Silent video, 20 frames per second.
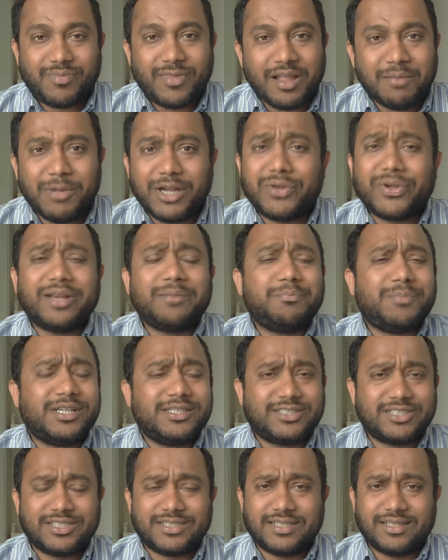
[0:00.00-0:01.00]
But you can
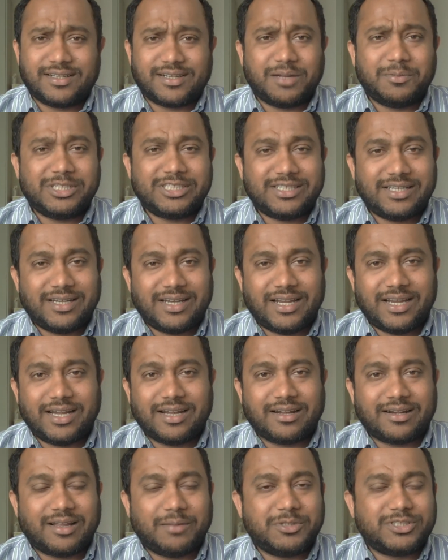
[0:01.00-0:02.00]
purchase a commercial
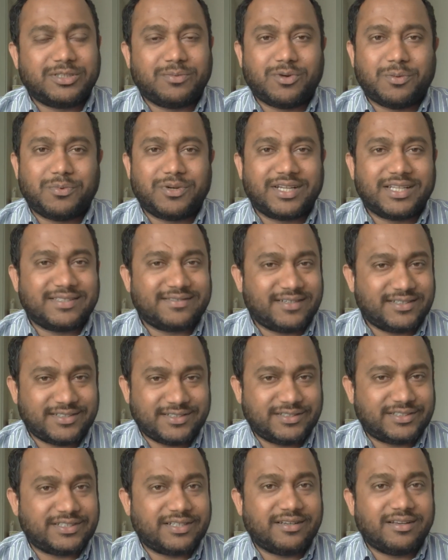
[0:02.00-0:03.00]
land, commercial properties,
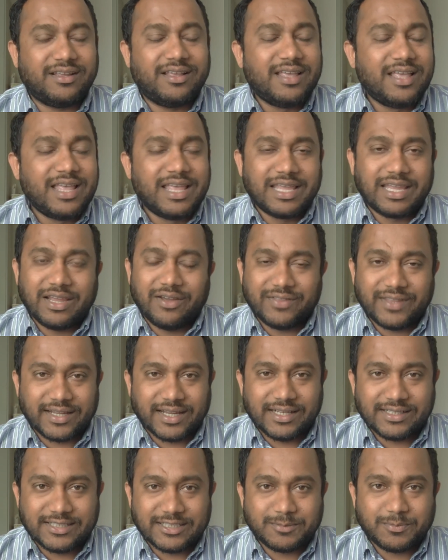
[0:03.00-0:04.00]
residential, everything
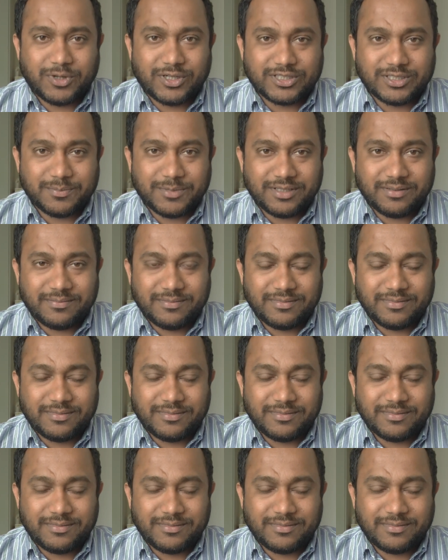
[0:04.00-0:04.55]
else is possible.